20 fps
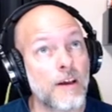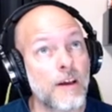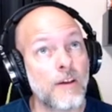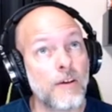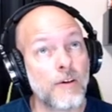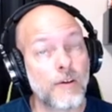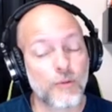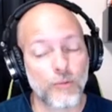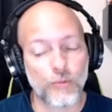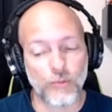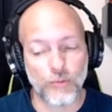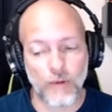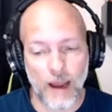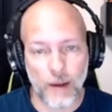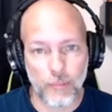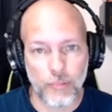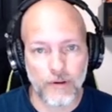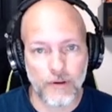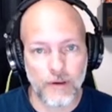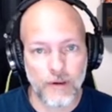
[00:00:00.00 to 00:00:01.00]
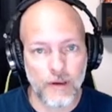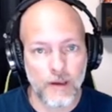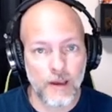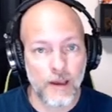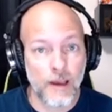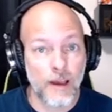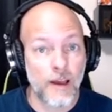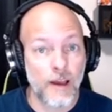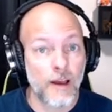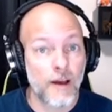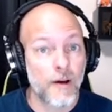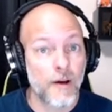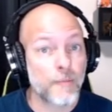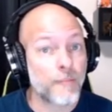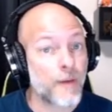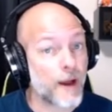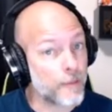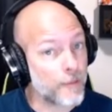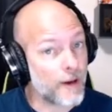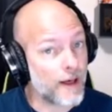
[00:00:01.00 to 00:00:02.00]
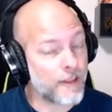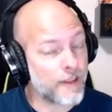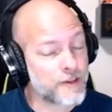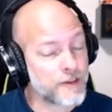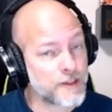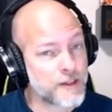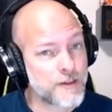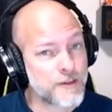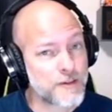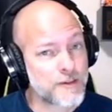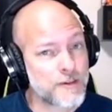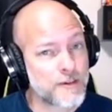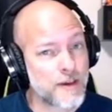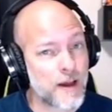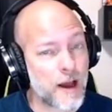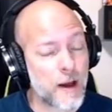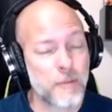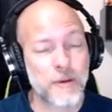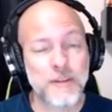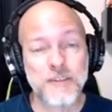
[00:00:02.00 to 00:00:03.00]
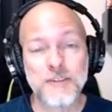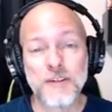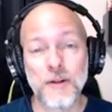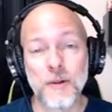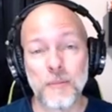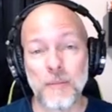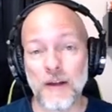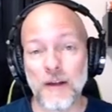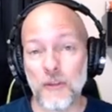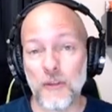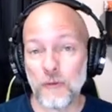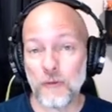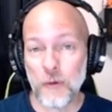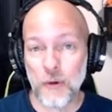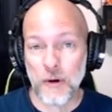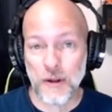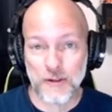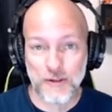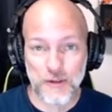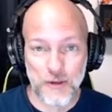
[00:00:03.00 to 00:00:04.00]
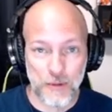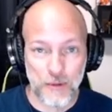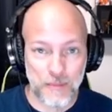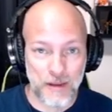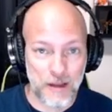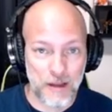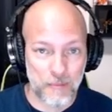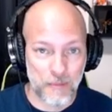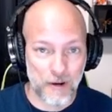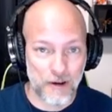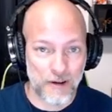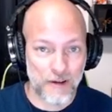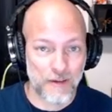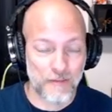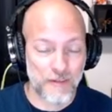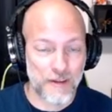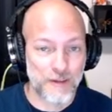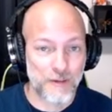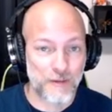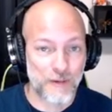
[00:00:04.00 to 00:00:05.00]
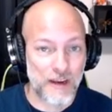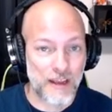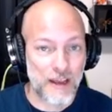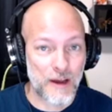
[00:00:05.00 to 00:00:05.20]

crap. My apologies, up until about the 42 minute mark of this video,